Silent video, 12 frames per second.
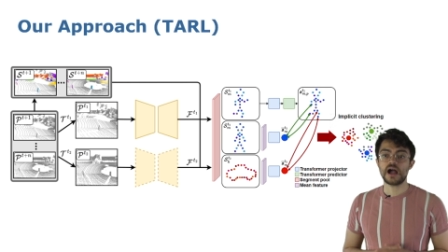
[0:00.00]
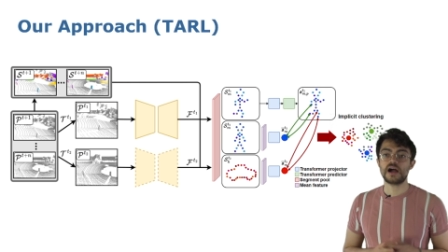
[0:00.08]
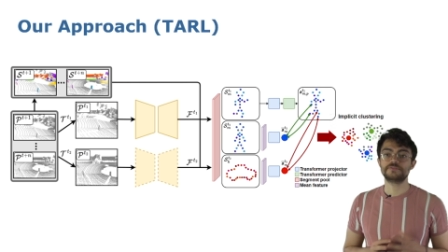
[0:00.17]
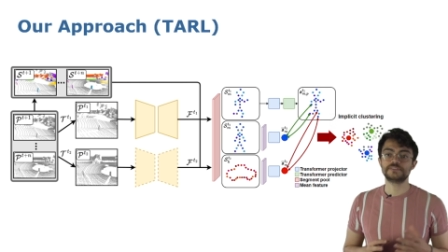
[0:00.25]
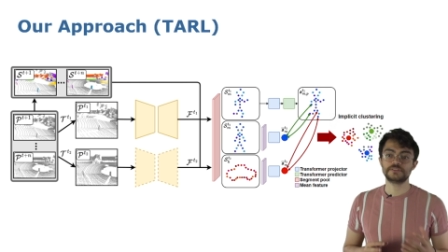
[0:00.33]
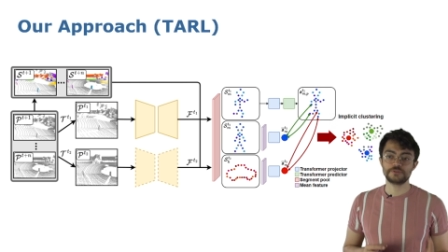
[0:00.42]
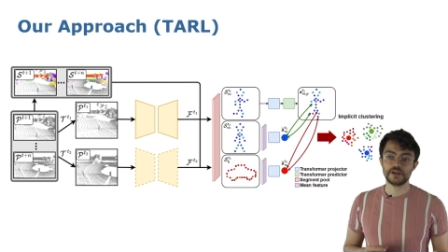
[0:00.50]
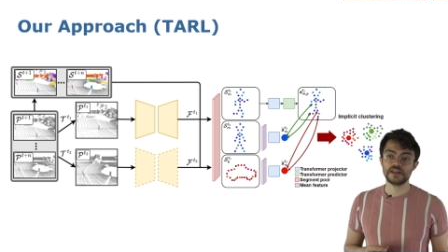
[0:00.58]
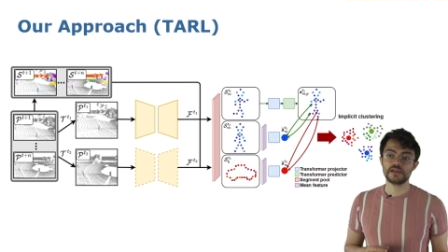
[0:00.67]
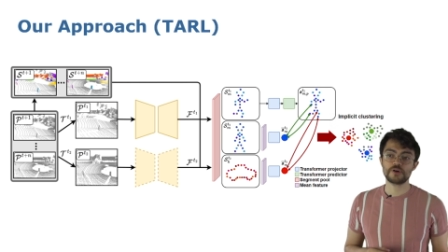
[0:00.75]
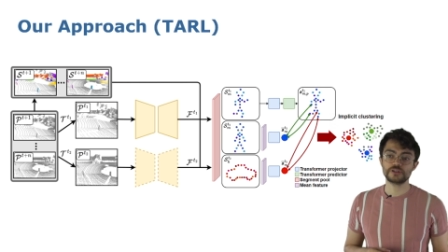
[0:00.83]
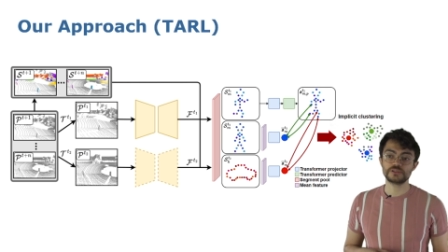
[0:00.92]
After
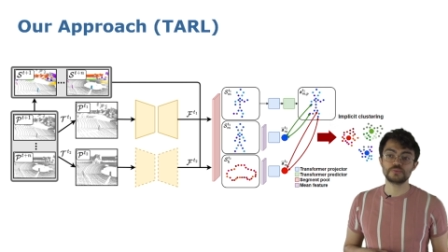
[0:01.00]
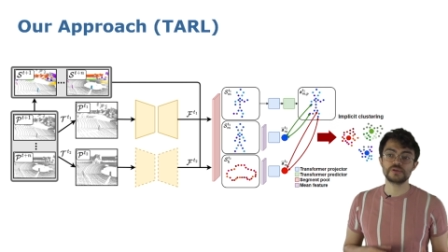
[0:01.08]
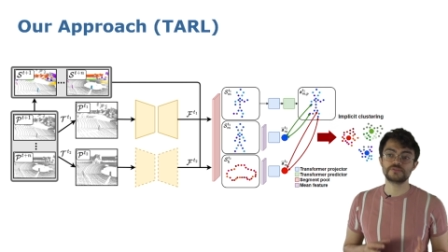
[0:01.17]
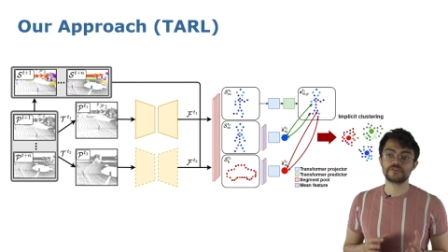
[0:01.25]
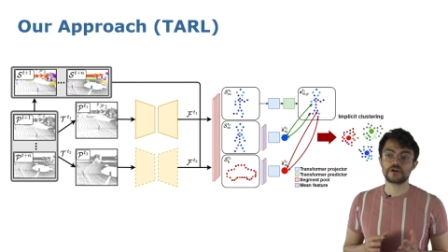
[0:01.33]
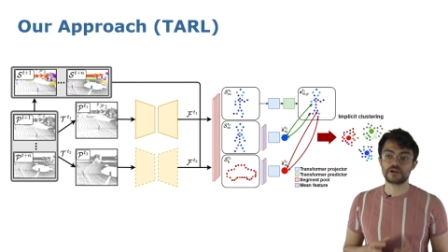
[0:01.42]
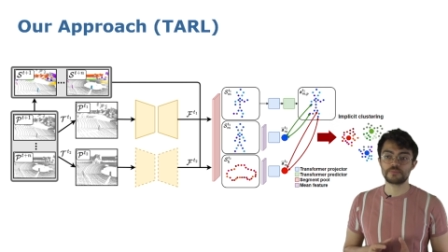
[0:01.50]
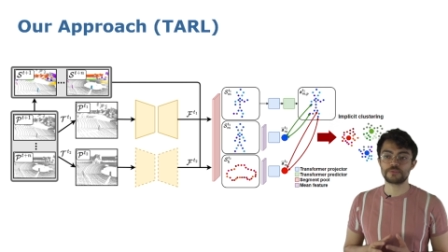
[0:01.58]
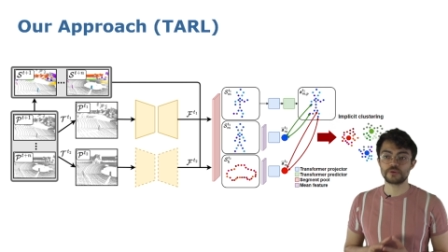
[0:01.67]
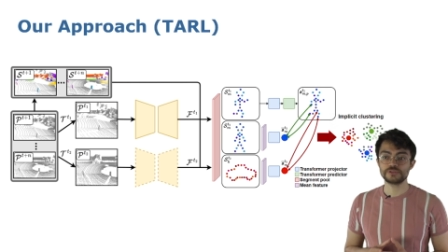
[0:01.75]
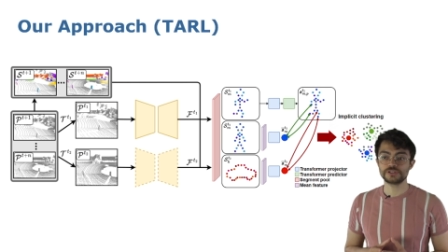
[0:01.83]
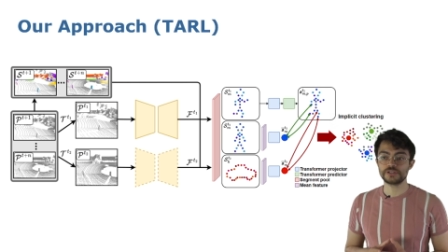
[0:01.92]
training a model with our
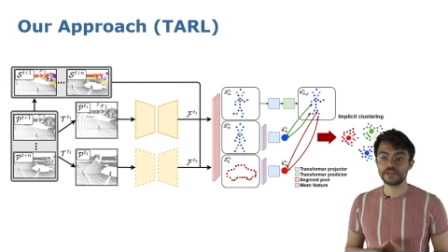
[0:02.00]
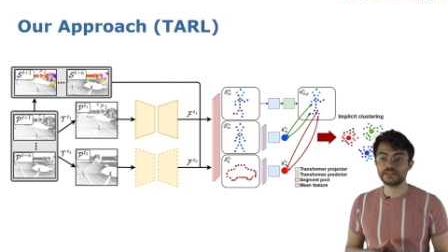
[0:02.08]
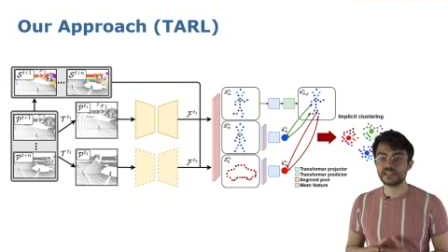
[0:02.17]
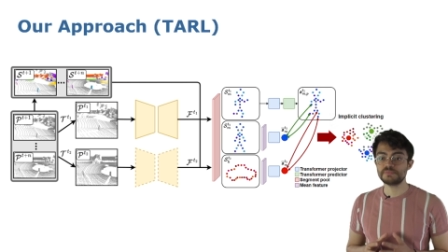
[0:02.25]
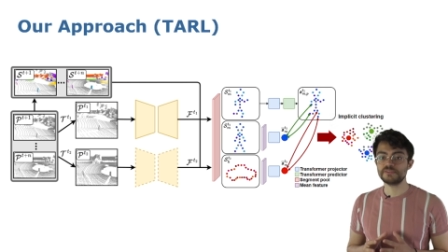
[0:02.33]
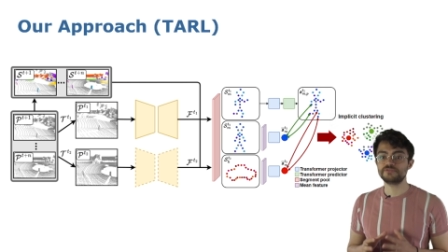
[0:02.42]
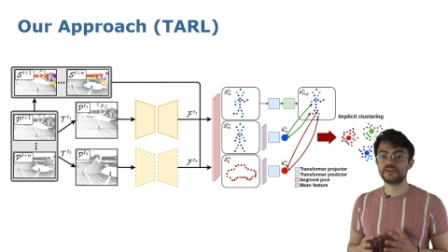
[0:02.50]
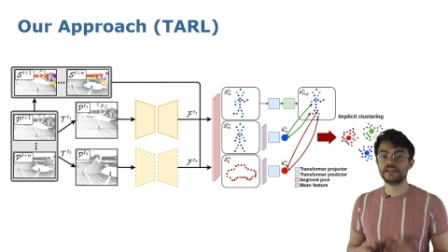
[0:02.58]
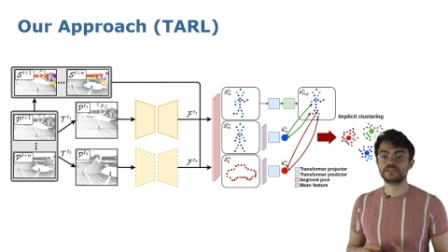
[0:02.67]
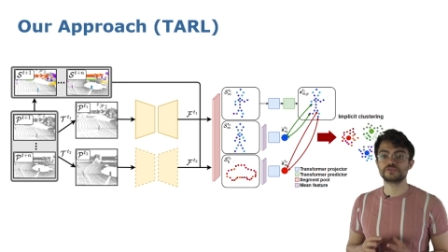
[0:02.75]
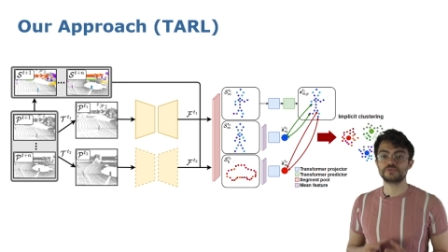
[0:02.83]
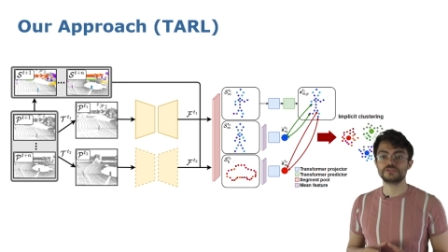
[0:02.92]
approach, it can be
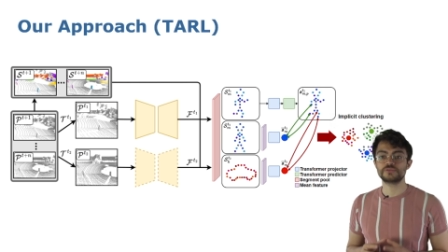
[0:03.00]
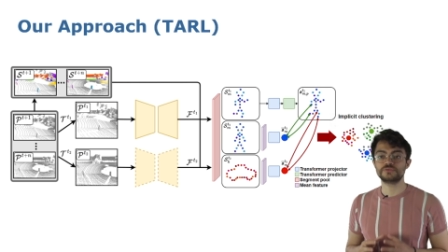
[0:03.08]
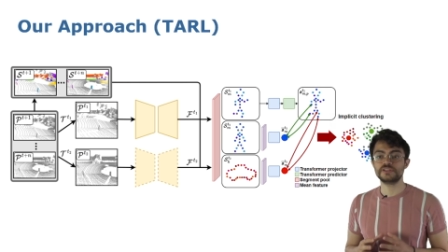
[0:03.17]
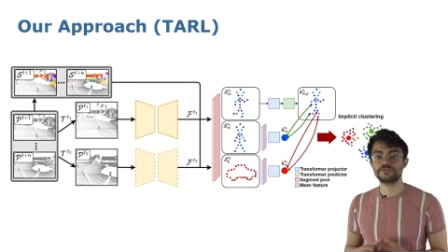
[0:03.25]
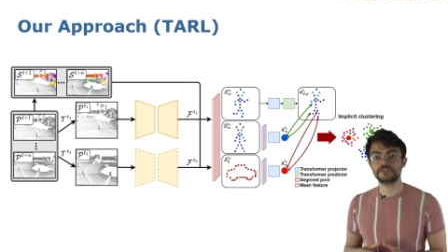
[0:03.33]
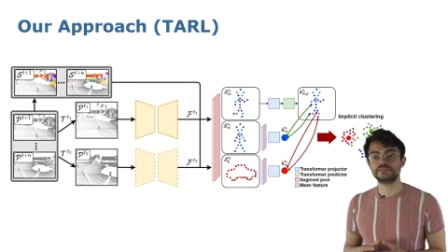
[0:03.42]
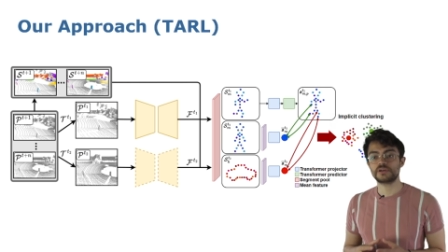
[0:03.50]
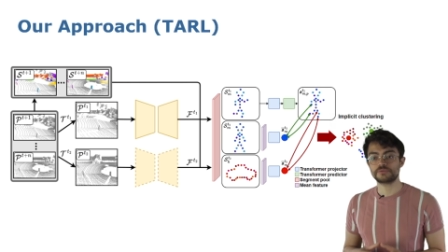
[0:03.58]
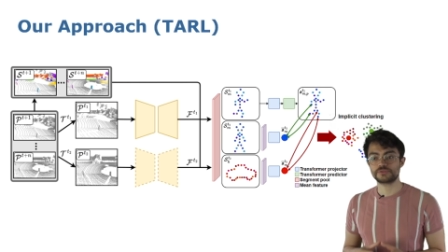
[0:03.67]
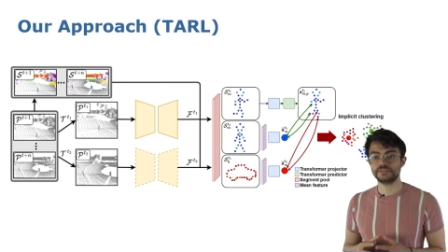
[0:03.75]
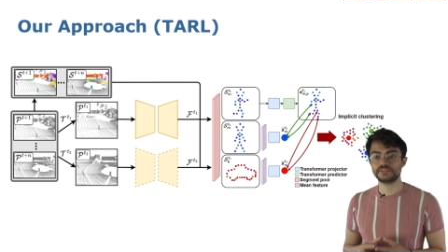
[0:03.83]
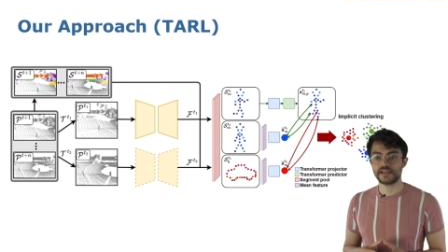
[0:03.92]
fine-tuned to different
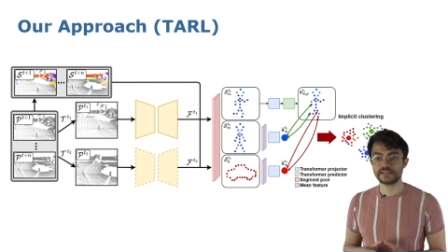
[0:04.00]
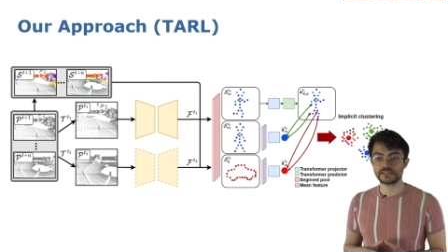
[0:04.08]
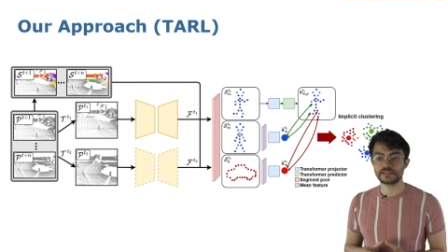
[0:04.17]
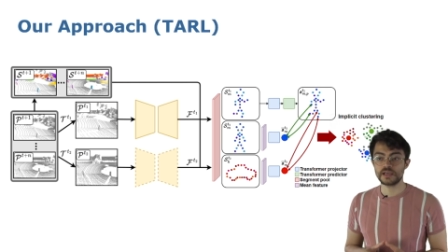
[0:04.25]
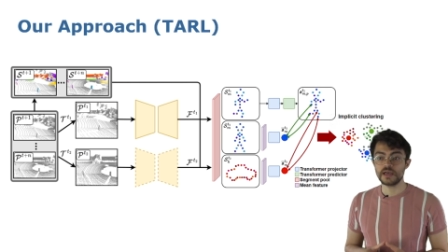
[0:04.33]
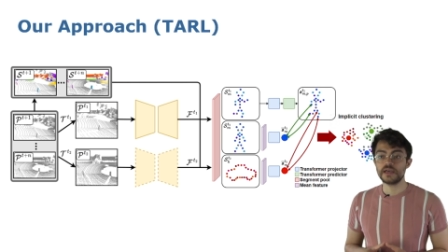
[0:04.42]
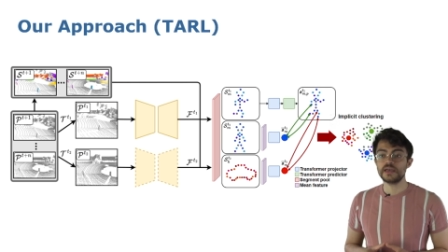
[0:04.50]
downstream tasks,